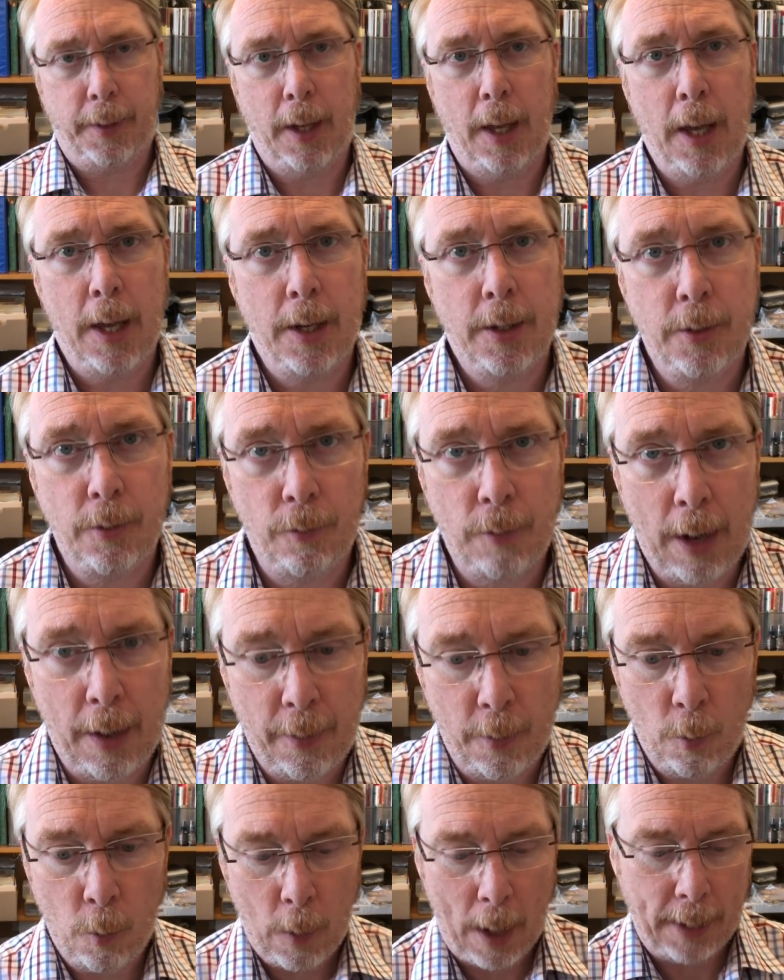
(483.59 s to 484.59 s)
and
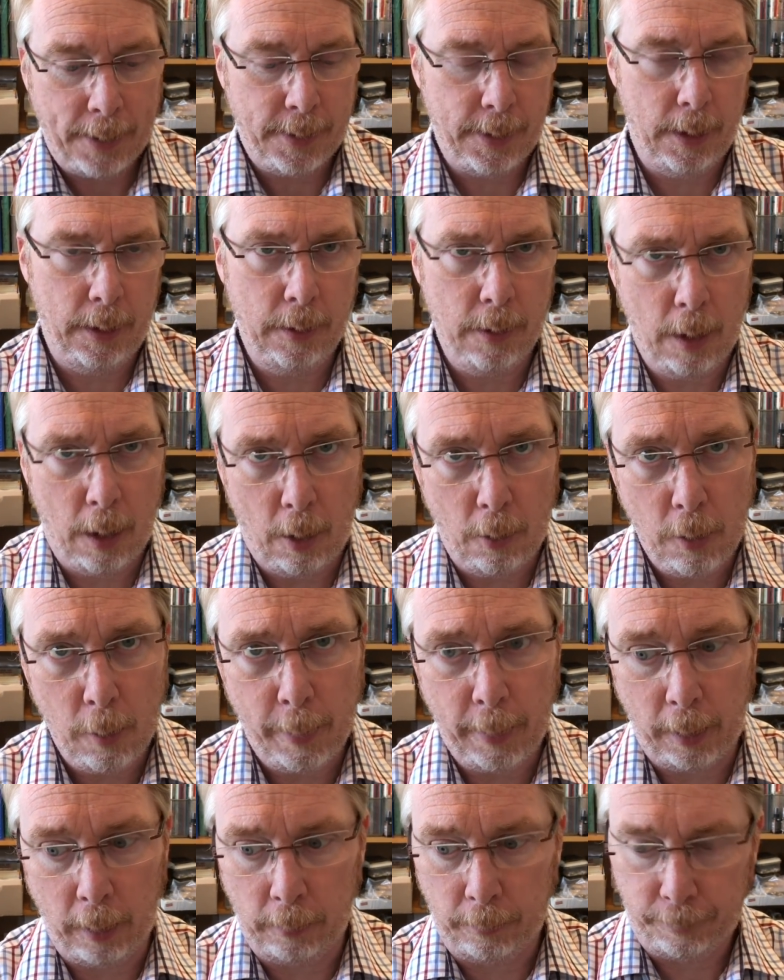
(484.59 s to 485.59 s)
rather wet and
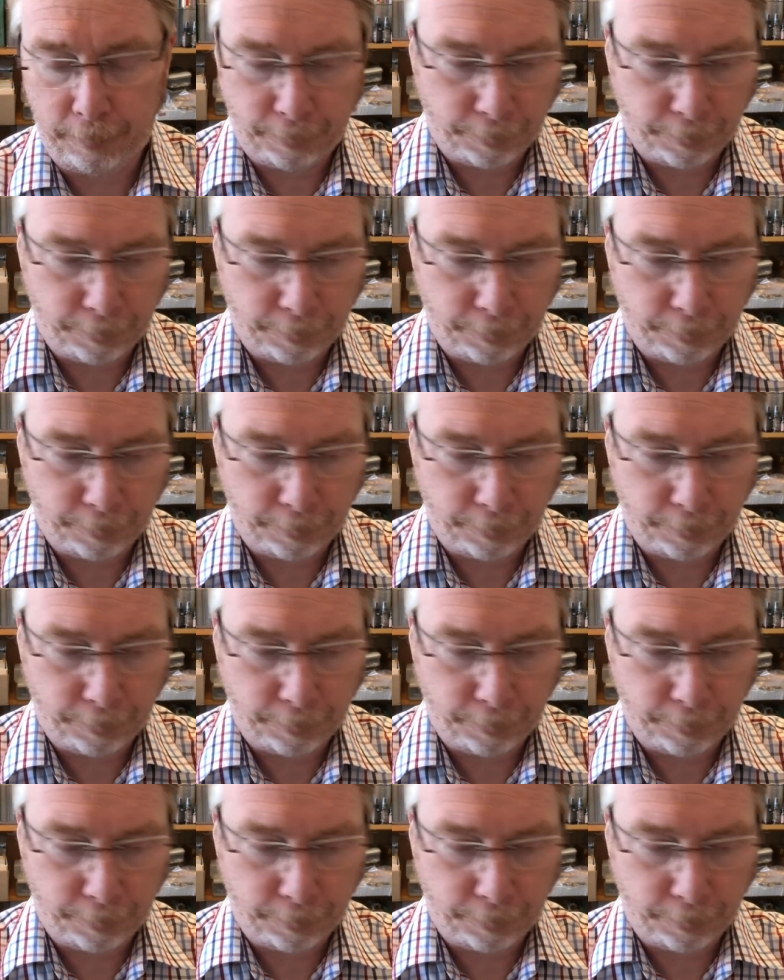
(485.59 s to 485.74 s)
horrible.